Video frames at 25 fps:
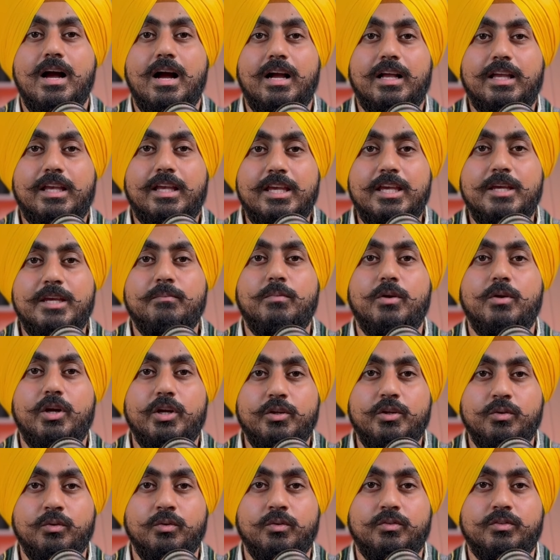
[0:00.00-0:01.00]
A
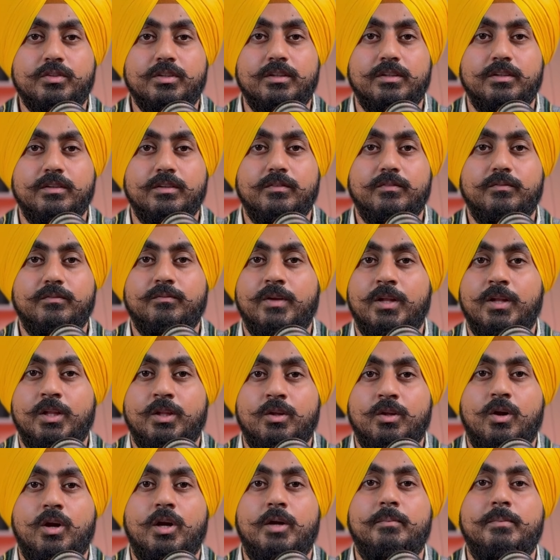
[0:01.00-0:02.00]
keyboard user will
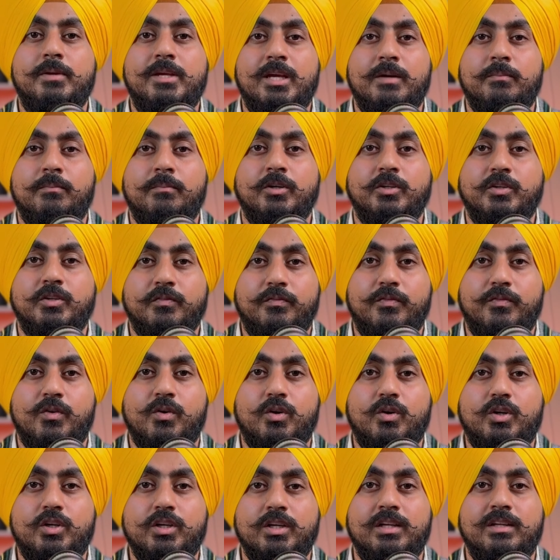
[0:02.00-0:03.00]
not be able to
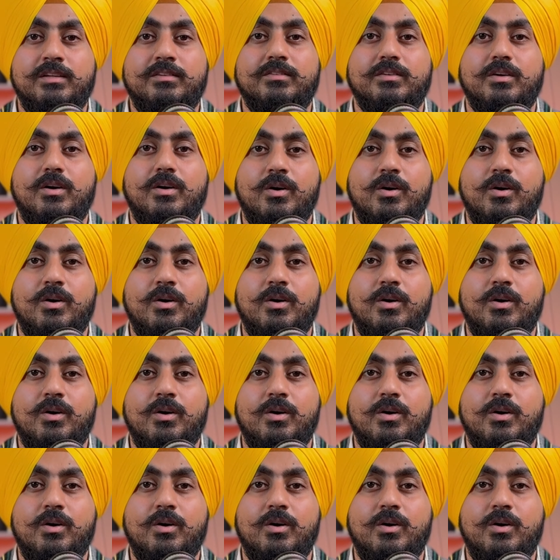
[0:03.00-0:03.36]
focus